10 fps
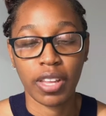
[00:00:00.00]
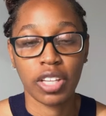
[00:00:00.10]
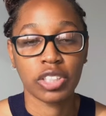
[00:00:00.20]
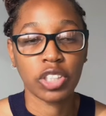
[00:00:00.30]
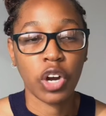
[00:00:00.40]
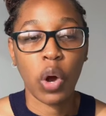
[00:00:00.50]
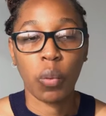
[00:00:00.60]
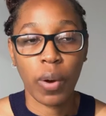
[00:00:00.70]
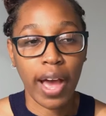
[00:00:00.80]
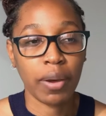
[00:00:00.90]
So
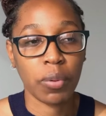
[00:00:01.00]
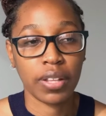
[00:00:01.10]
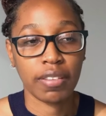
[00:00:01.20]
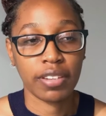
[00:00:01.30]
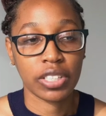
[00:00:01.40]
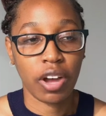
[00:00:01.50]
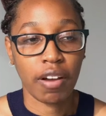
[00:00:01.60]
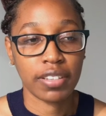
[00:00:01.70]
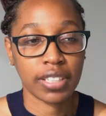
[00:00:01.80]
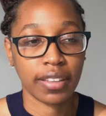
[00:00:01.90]
why would the visa
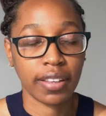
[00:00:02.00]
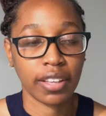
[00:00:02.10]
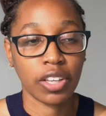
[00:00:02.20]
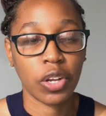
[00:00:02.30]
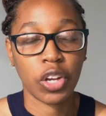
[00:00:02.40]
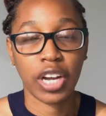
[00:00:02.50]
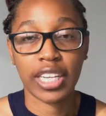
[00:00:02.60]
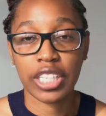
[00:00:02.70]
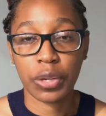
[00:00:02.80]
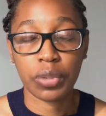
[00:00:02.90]
officer think you're not a
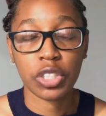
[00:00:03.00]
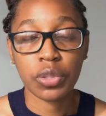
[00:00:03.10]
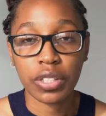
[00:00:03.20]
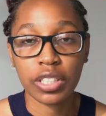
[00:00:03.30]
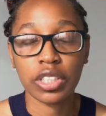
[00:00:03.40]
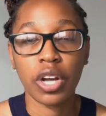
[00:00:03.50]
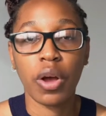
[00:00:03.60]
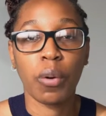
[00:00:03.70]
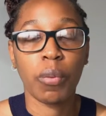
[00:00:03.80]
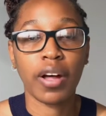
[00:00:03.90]
genuine student?
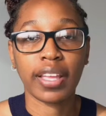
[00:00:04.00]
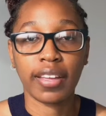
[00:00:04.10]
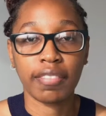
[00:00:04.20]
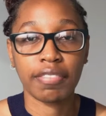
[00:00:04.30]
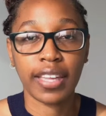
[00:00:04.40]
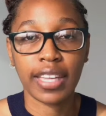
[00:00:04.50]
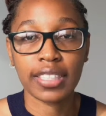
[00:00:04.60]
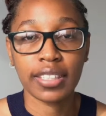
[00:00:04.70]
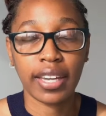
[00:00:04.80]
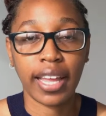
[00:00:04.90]
Well, if there
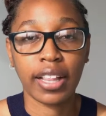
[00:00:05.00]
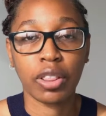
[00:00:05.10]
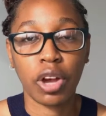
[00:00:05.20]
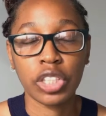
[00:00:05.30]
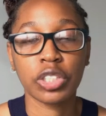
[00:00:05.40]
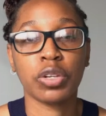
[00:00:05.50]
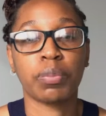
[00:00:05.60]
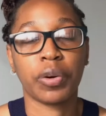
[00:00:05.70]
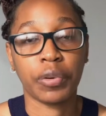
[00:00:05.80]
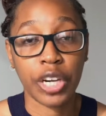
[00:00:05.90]
isn't a logical
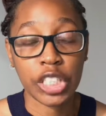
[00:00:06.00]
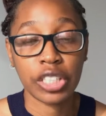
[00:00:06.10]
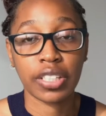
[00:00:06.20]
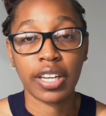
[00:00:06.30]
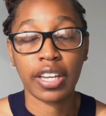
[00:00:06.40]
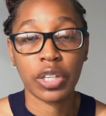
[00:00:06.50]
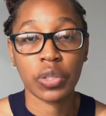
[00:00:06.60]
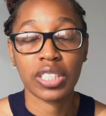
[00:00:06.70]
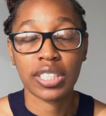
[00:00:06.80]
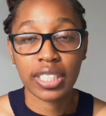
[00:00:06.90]
progression in your
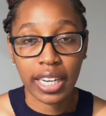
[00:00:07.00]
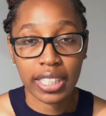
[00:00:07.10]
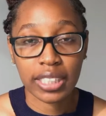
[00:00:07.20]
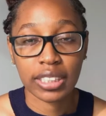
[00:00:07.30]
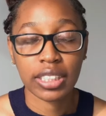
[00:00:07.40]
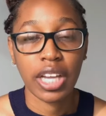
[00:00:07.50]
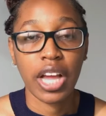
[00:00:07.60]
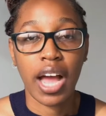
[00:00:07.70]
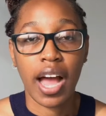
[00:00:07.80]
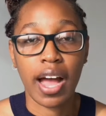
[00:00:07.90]
studies,
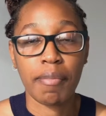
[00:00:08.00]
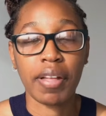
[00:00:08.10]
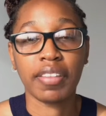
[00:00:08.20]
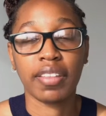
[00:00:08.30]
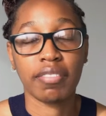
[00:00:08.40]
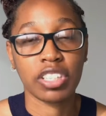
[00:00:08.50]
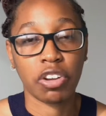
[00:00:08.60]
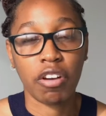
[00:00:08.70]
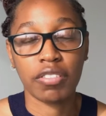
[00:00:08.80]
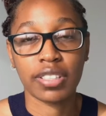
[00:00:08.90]
then the visa
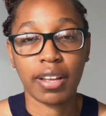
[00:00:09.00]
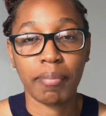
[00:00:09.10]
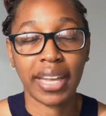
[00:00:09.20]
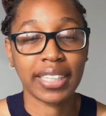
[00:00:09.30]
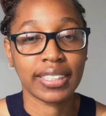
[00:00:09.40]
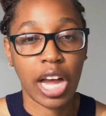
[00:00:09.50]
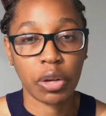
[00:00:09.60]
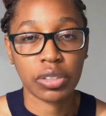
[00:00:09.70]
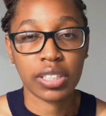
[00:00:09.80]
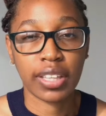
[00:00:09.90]
officer might
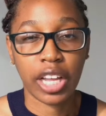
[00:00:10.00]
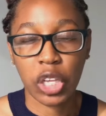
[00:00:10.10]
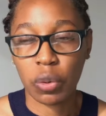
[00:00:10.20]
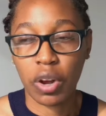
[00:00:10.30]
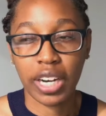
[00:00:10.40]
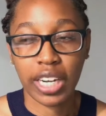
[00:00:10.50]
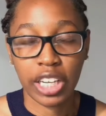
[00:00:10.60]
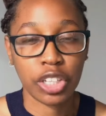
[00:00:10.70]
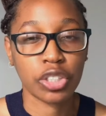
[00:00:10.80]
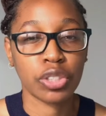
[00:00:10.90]
doubt that you are
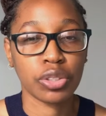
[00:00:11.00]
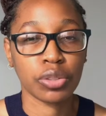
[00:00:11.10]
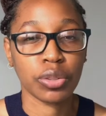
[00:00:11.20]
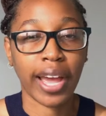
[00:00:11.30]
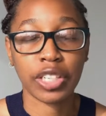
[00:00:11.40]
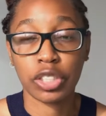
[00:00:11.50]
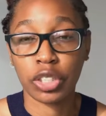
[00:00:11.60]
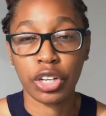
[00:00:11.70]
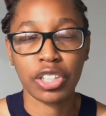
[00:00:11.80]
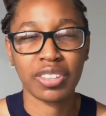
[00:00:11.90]
here to actually learn.